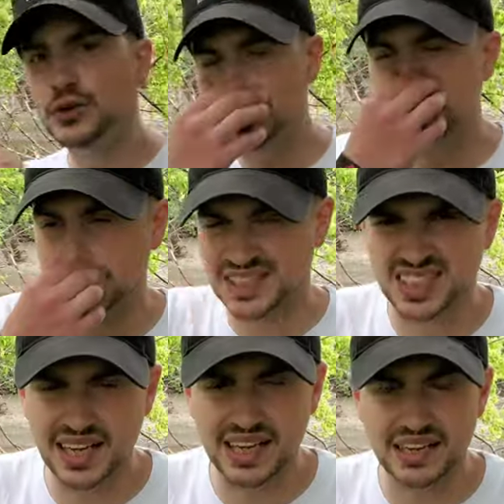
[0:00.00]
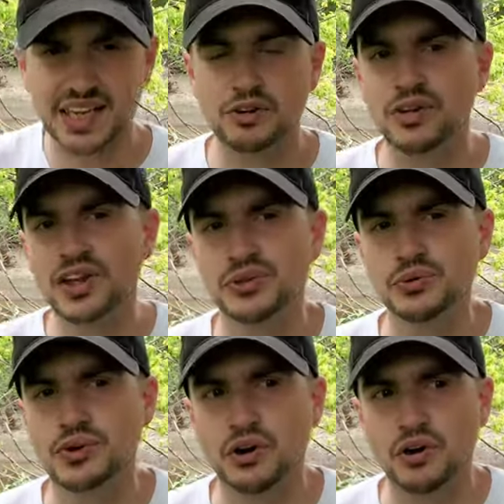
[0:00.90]
you to succeed, they'll let
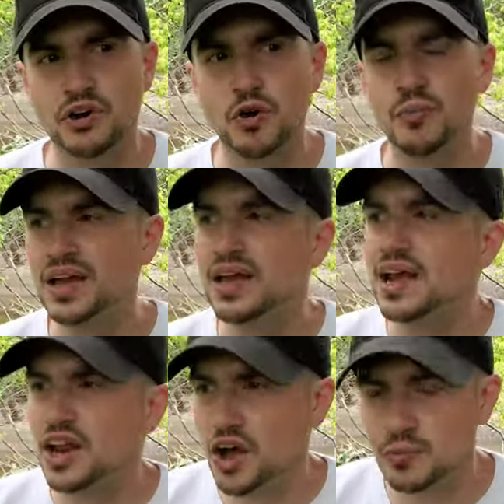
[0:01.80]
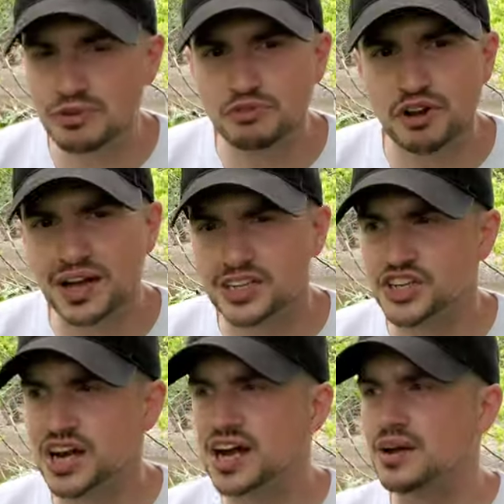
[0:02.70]
you go home and help you find
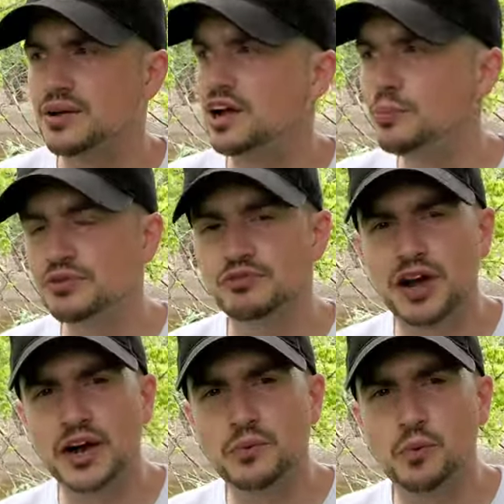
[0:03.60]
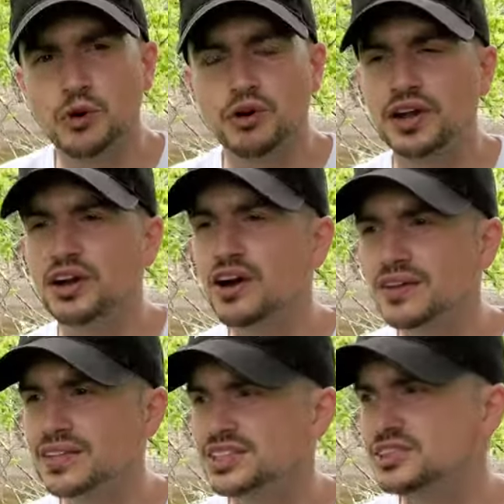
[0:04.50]
job, help you find work, and all this.